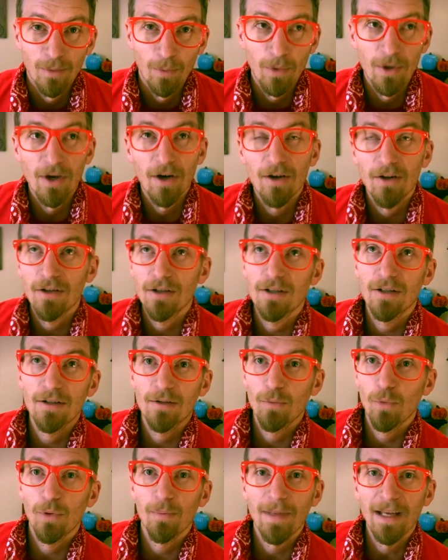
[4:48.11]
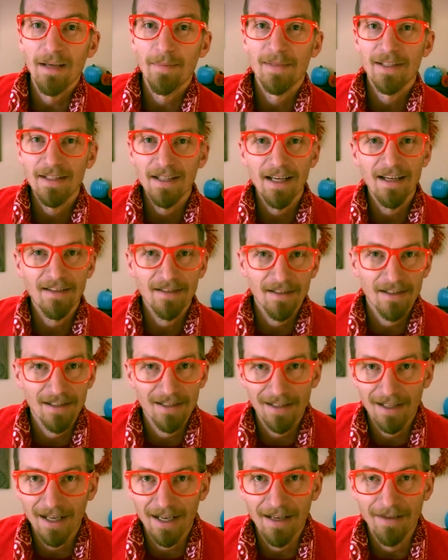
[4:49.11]
We all will make mistakes in
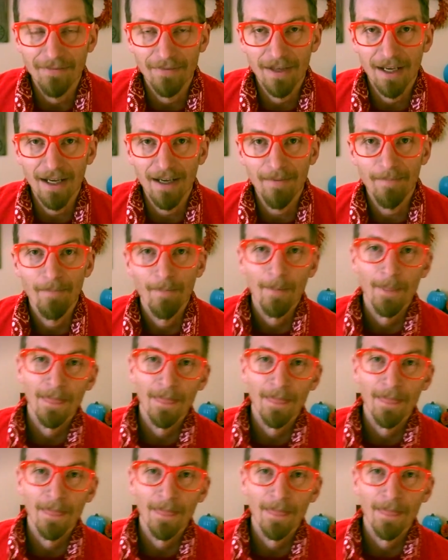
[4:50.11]
this life, okay?